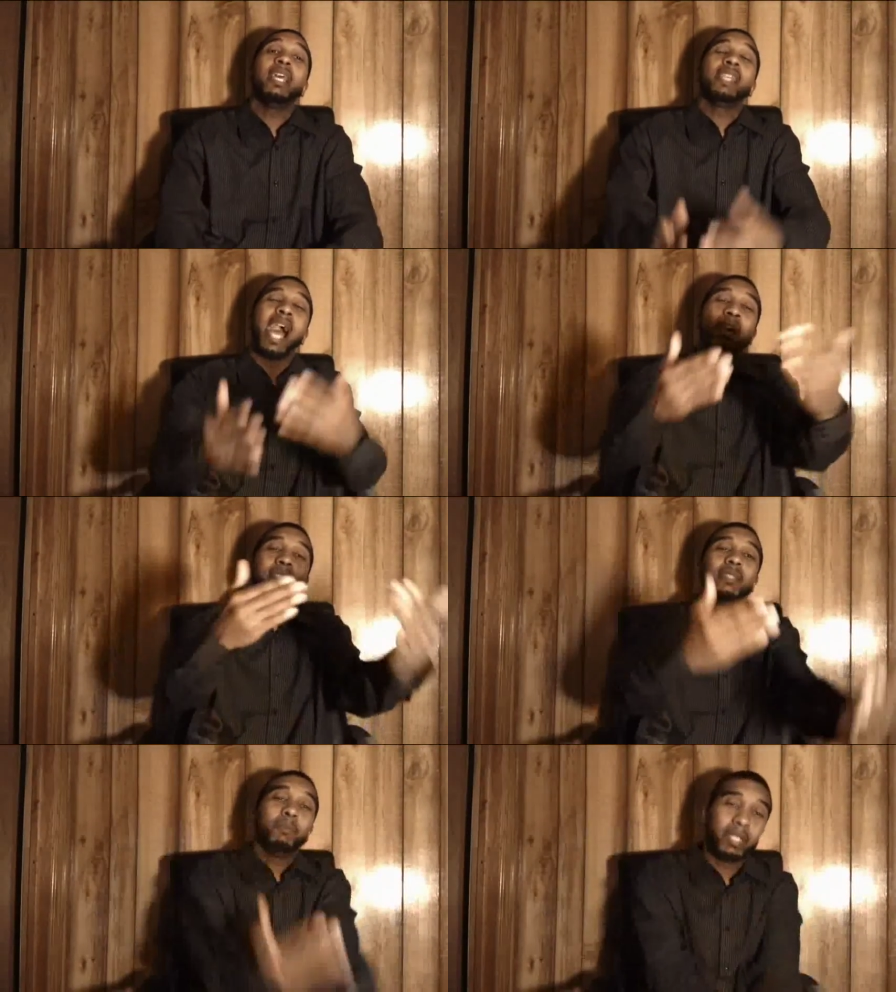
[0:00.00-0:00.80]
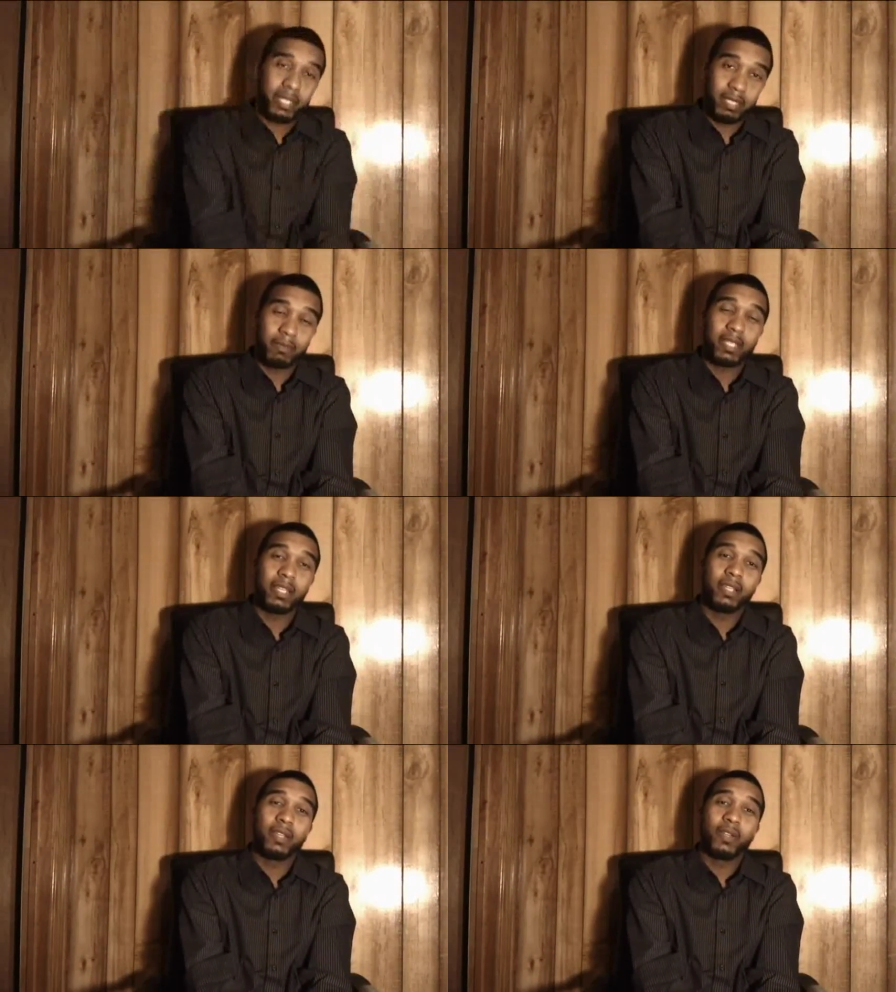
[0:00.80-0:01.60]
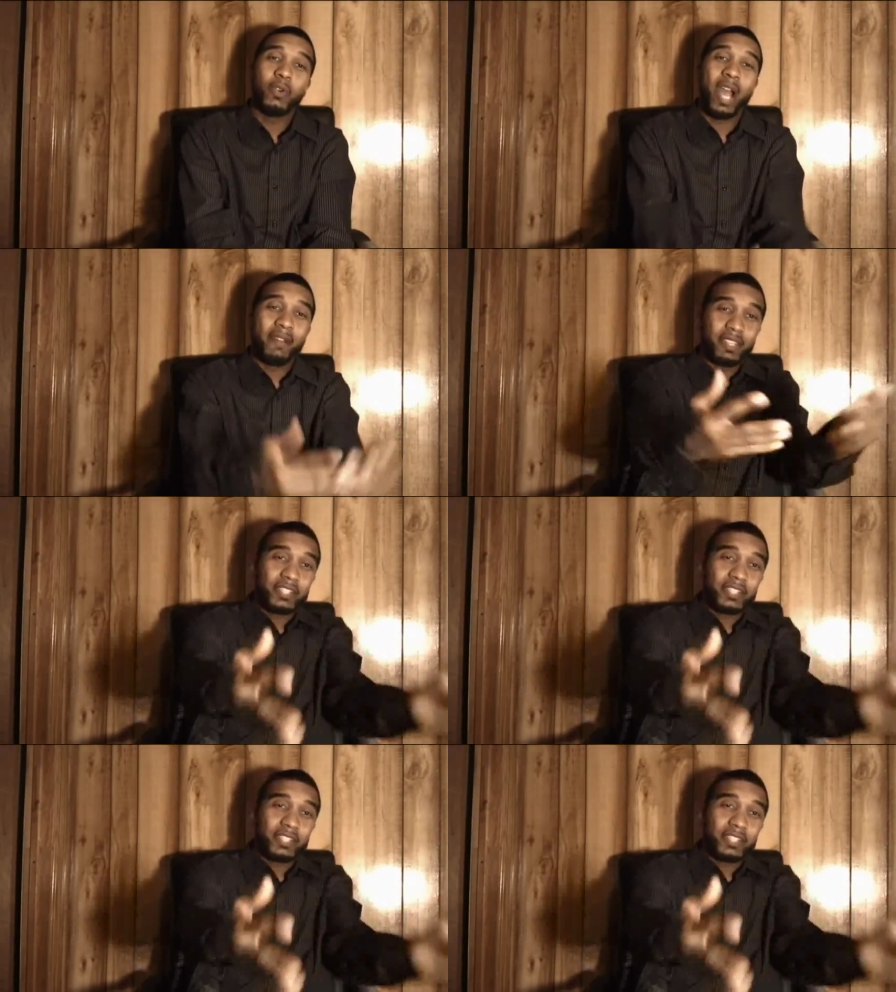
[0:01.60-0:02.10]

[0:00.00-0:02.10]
now it's the Muslims who have the